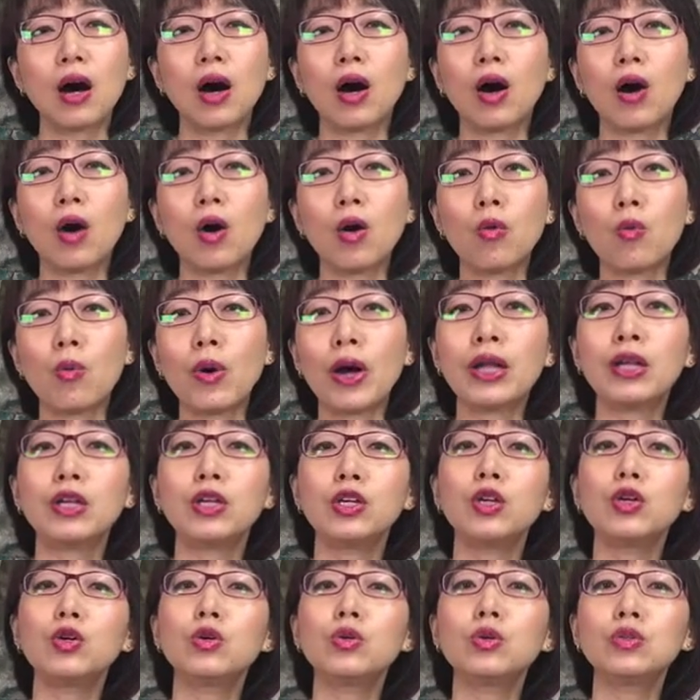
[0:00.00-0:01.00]
or what
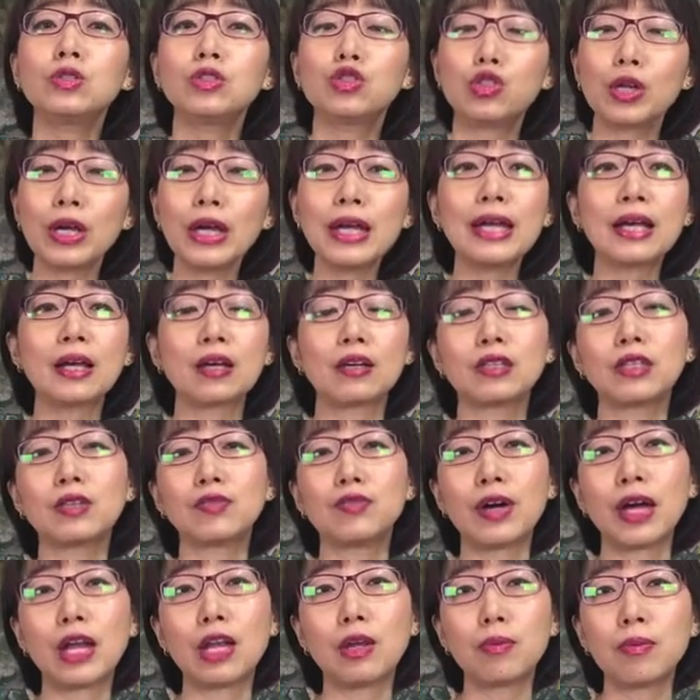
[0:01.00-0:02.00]
new training or
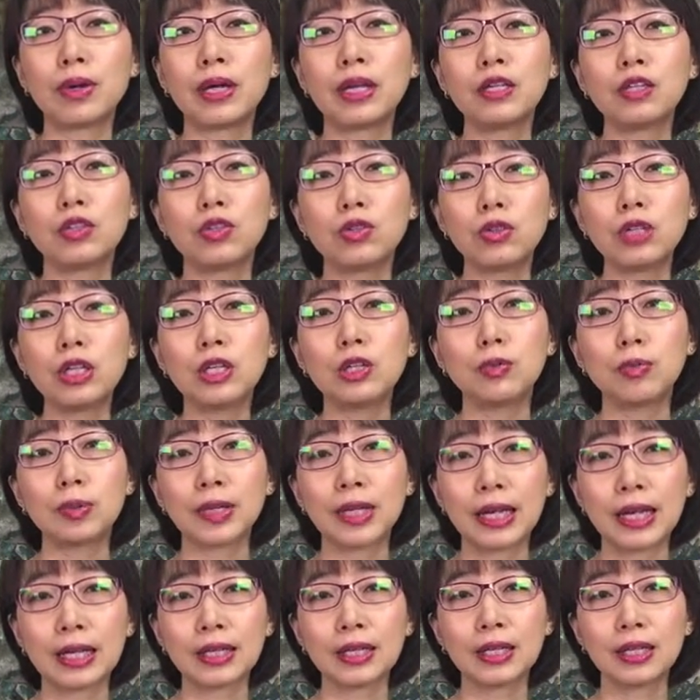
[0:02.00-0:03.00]
development you need to be
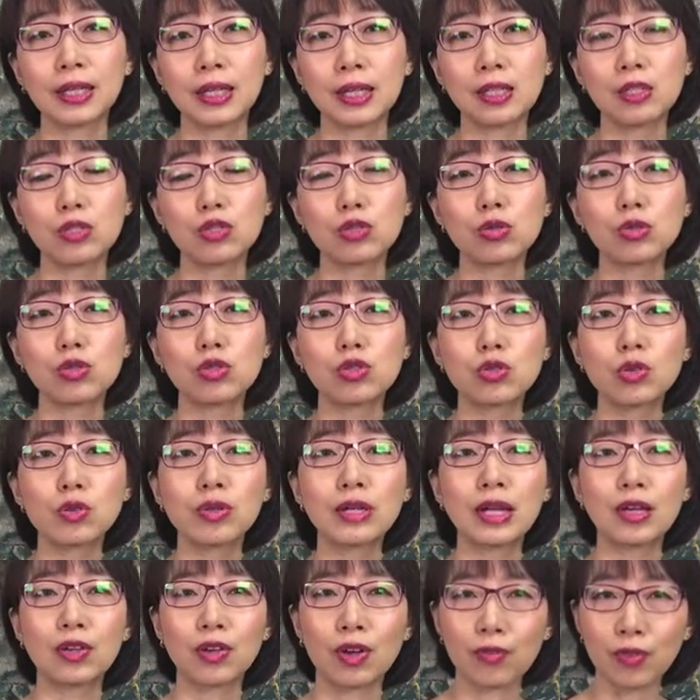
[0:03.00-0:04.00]
getting into so
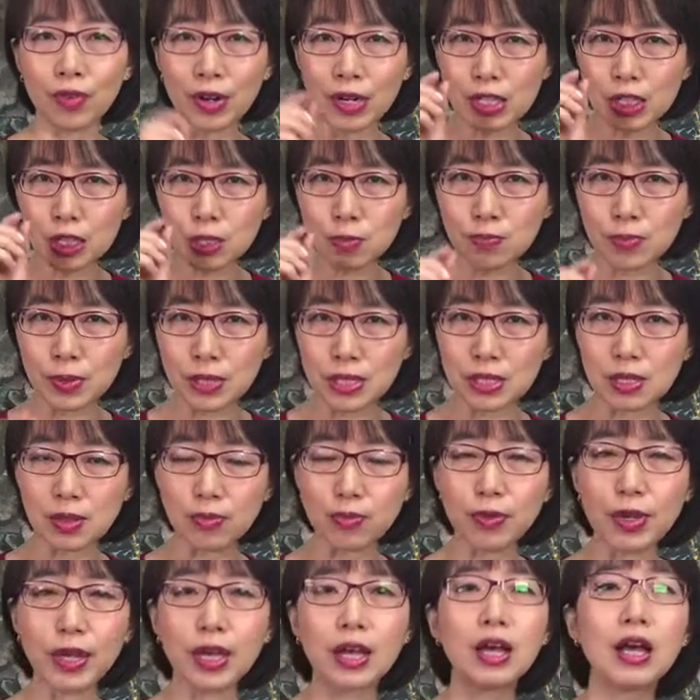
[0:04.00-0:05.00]
that you're very
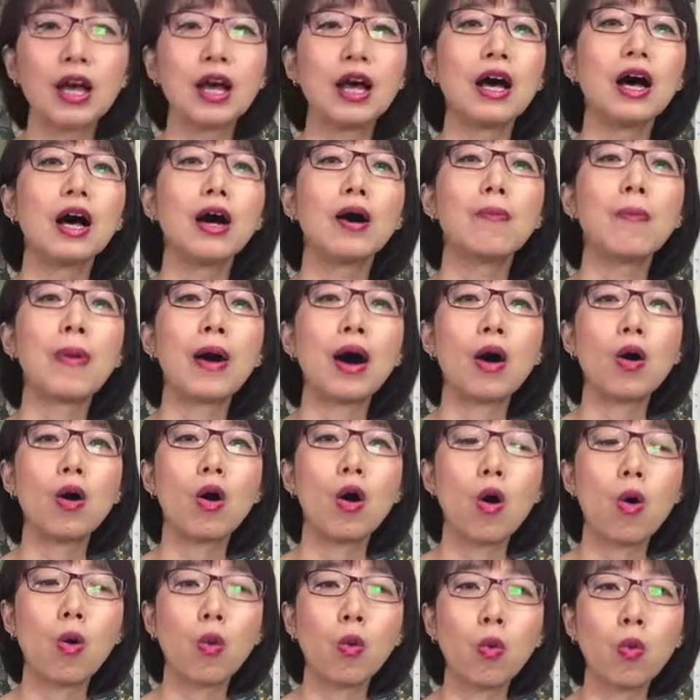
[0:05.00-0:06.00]
specific
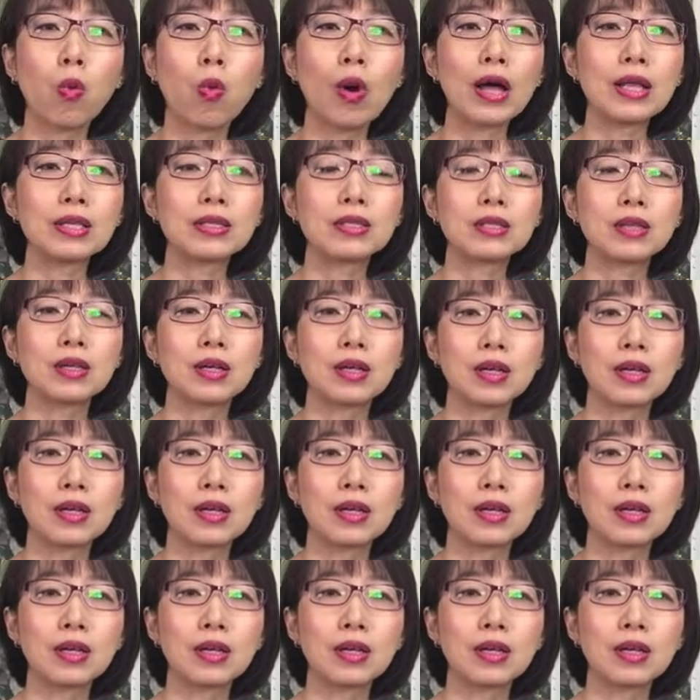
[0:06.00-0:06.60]
about what